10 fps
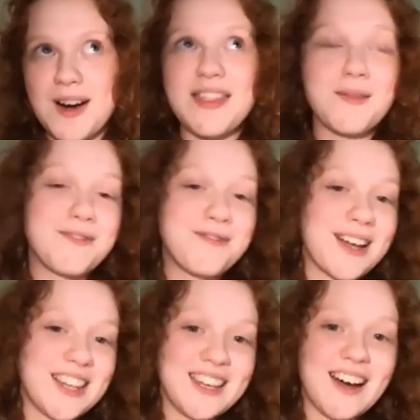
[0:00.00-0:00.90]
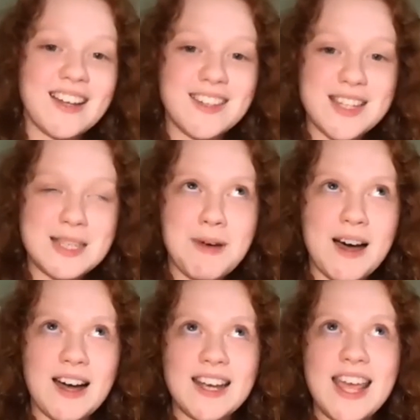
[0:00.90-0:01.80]
And then we finally got to the
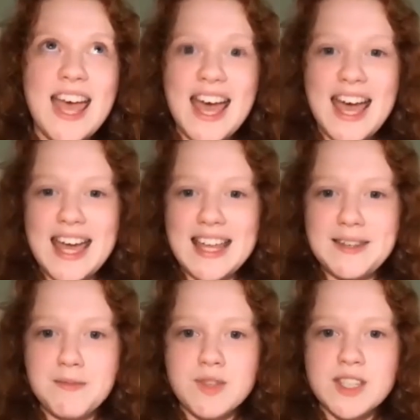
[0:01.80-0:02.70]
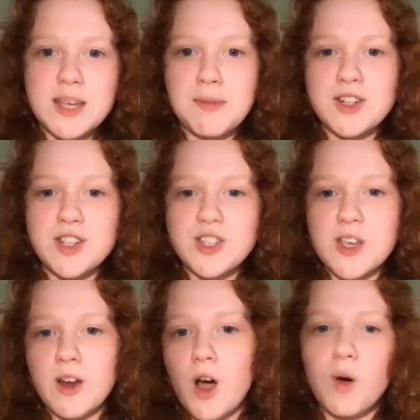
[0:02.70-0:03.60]
spot, and somebody just
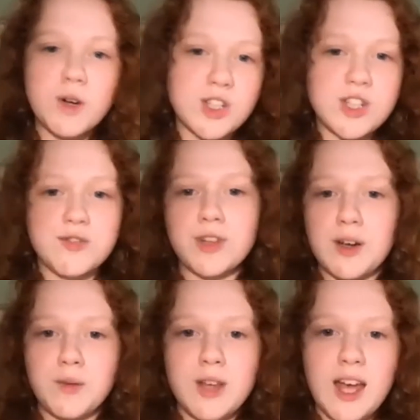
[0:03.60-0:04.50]
said, "Oh, it just flew."